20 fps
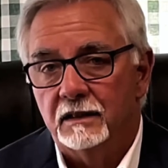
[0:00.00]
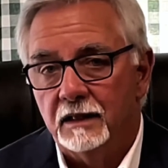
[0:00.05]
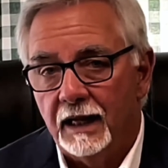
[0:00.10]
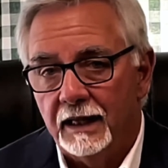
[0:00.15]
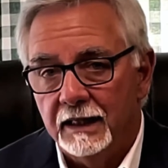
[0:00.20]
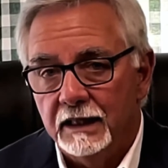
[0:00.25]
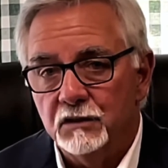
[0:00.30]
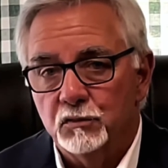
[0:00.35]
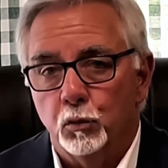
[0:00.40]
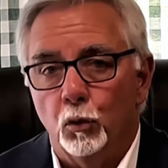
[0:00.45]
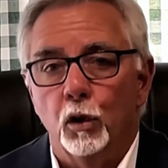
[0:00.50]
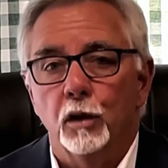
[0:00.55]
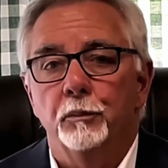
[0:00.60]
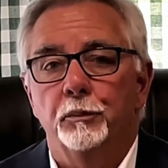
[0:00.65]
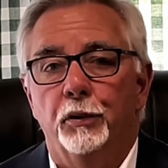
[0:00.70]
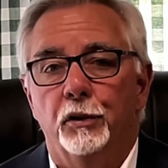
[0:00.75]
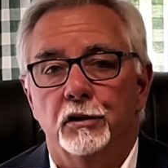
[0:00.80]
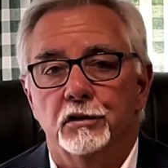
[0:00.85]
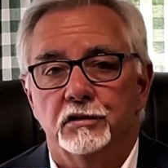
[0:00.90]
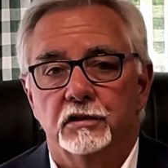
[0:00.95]
at least one
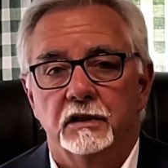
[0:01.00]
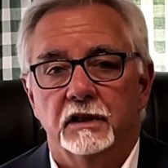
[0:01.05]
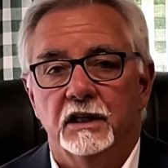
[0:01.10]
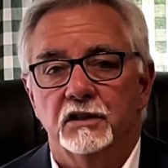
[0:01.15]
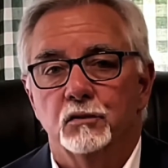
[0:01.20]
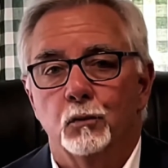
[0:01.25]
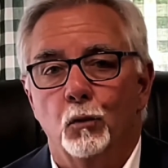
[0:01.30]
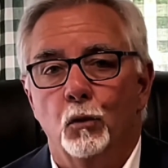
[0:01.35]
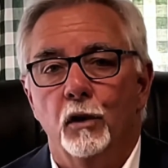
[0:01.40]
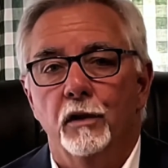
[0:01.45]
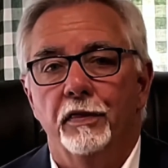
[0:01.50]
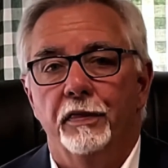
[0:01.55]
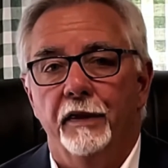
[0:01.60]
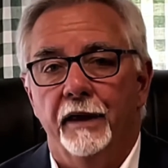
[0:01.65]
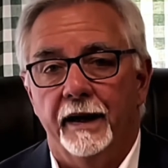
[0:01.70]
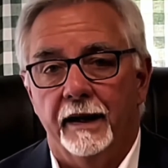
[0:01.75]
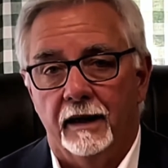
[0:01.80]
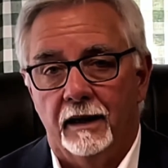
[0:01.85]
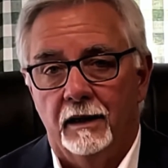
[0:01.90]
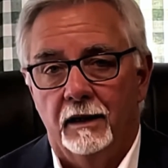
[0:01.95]
person gets one
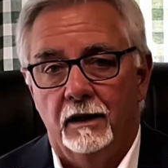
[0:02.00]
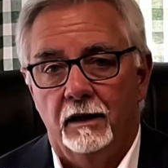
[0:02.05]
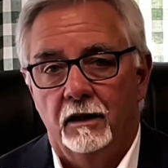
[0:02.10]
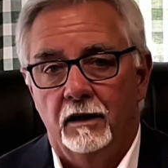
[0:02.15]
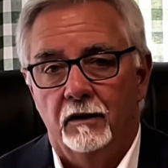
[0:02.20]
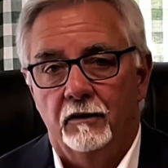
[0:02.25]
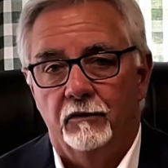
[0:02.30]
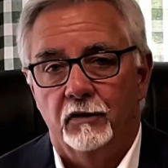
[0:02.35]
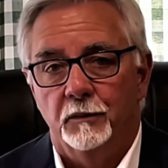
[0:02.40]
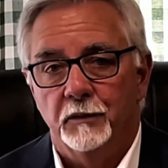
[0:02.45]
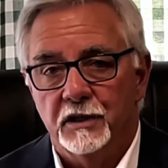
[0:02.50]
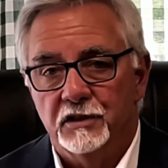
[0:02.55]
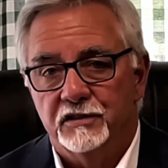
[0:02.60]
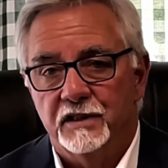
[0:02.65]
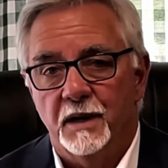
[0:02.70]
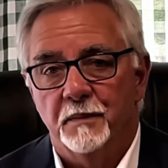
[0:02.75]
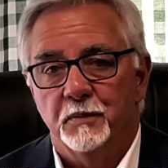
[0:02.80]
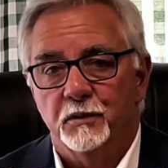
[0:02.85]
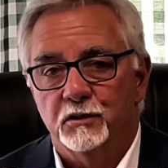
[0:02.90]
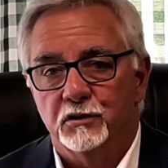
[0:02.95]
thing from this
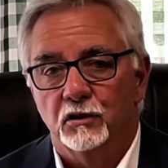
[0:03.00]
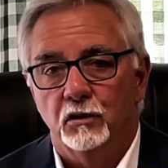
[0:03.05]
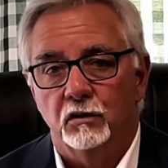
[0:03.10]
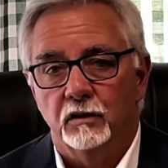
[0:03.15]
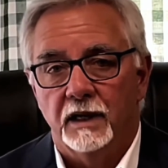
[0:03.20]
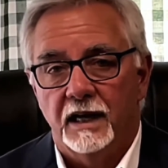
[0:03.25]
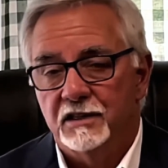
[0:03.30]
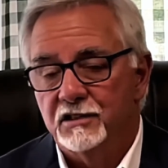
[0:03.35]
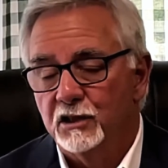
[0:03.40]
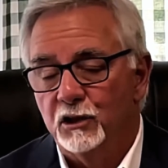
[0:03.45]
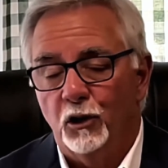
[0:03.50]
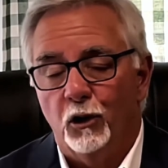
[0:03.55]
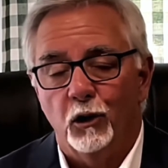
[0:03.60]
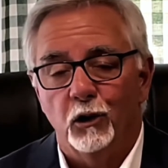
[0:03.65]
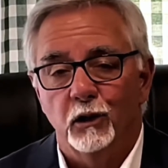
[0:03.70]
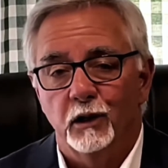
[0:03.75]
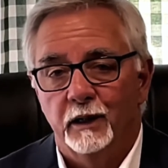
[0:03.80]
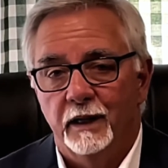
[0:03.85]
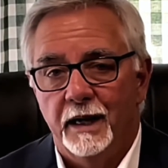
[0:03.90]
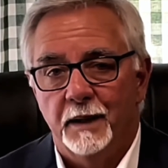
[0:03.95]
episode, as in
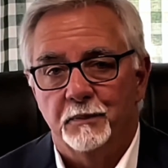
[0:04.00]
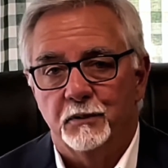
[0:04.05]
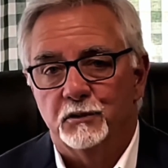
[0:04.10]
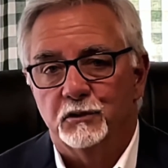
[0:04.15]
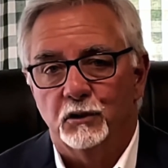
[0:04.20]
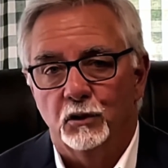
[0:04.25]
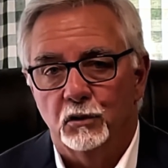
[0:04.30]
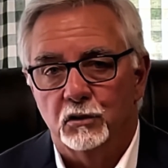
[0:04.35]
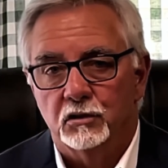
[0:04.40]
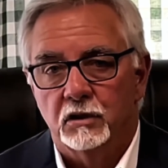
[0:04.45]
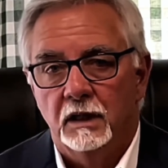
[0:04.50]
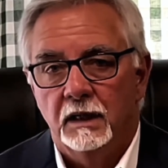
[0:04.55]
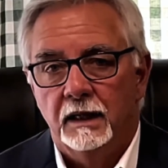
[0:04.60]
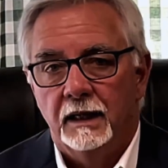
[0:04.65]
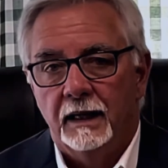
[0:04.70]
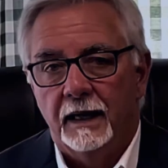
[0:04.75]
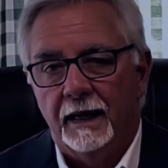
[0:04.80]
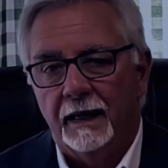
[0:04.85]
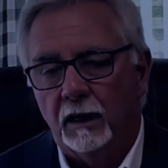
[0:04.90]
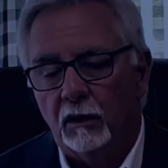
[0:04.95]
all the episodes.
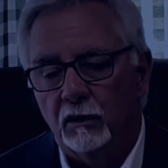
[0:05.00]
And I'll